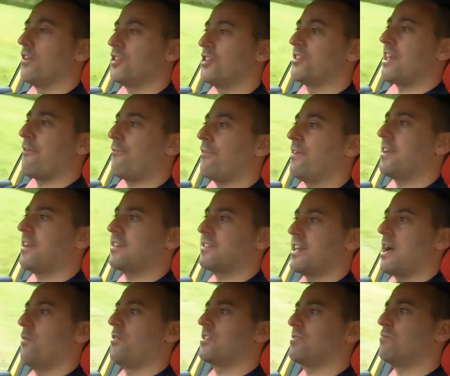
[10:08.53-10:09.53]
You definitely can
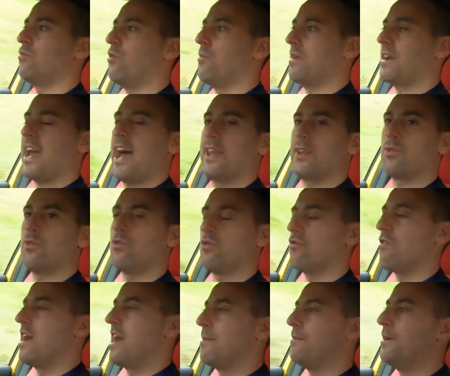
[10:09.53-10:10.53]
tell there's more mechanical
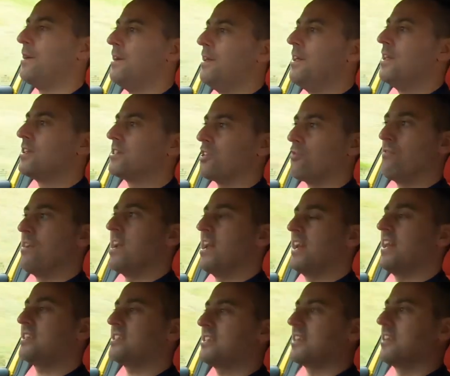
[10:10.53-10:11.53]
grip, so
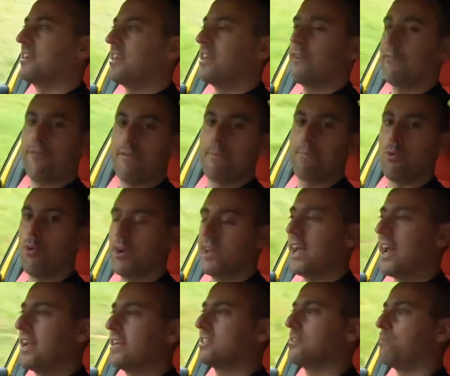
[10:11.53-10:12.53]
realistically from point
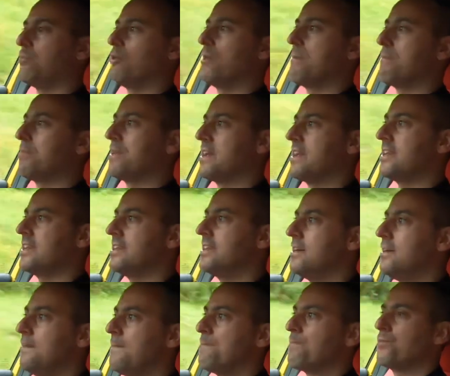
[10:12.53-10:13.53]
A to point B,
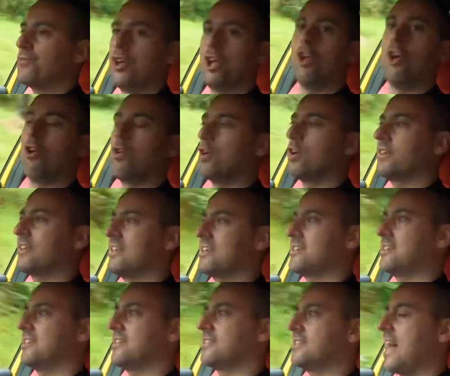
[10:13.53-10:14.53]
the longer
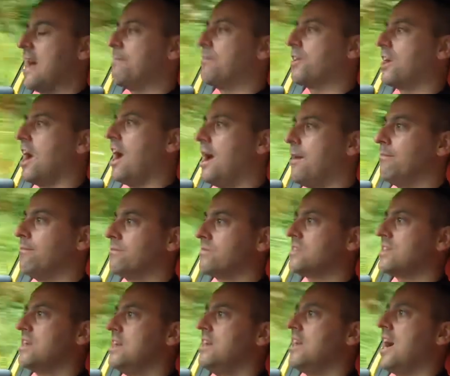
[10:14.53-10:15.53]
distance that
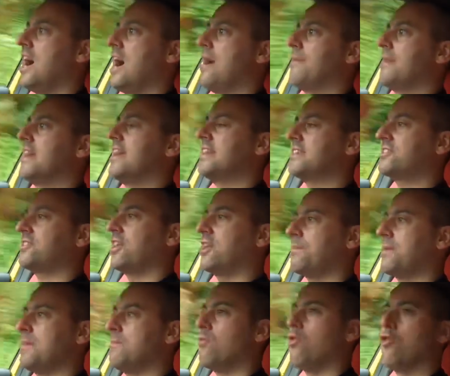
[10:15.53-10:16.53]
becomes, it is going to
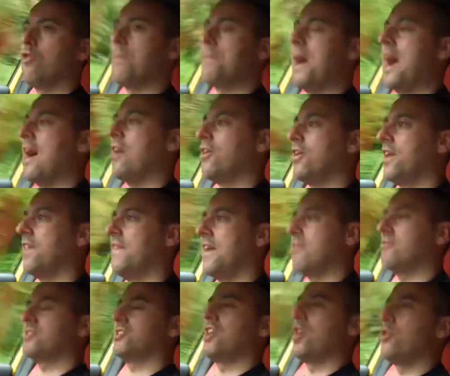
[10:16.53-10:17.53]
be more apparent, and
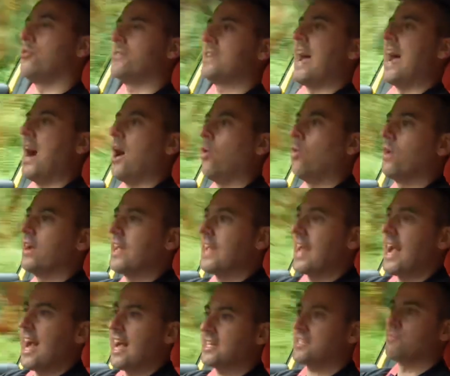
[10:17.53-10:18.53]
there is no doubt it
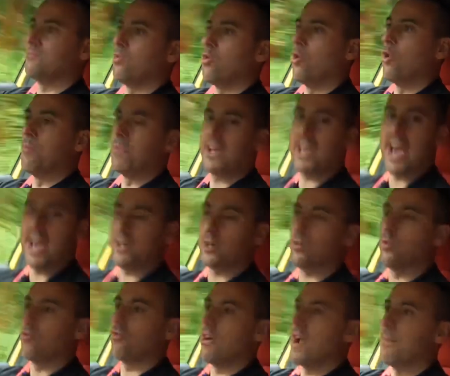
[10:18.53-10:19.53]
has more
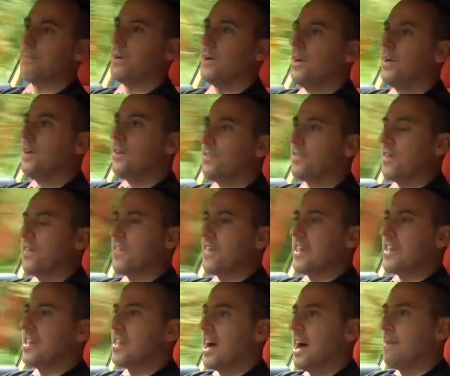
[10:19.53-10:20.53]
mechanical grip than
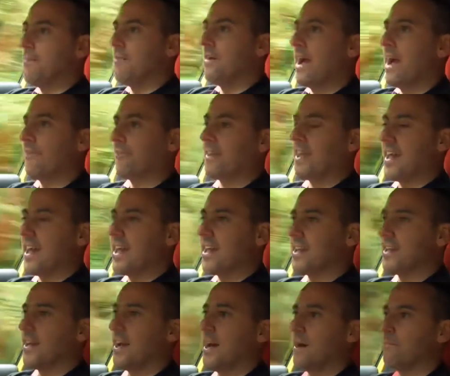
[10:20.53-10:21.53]
the
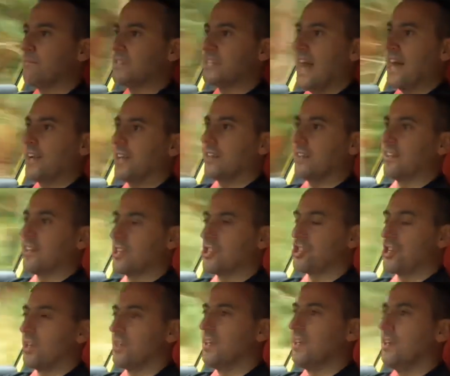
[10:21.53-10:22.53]
FK8 standard
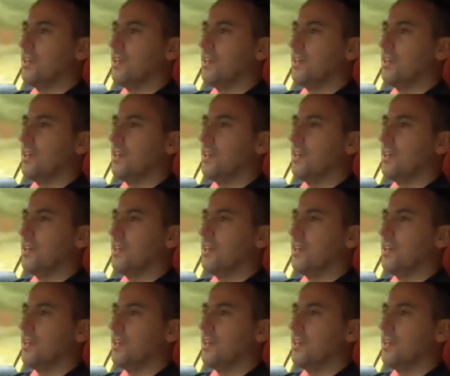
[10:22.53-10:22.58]
edition.